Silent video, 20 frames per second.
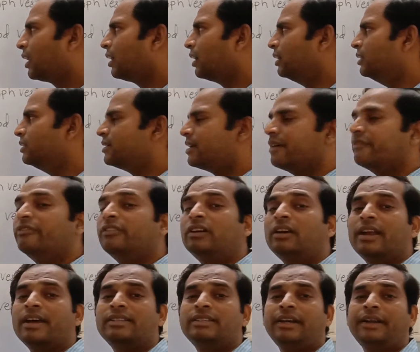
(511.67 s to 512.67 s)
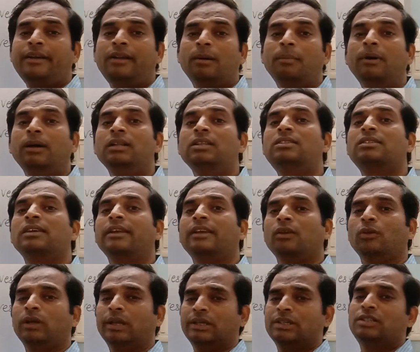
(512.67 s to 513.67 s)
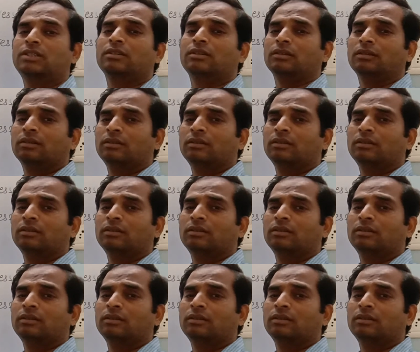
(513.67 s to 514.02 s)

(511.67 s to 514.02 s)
is referred as a double circulation.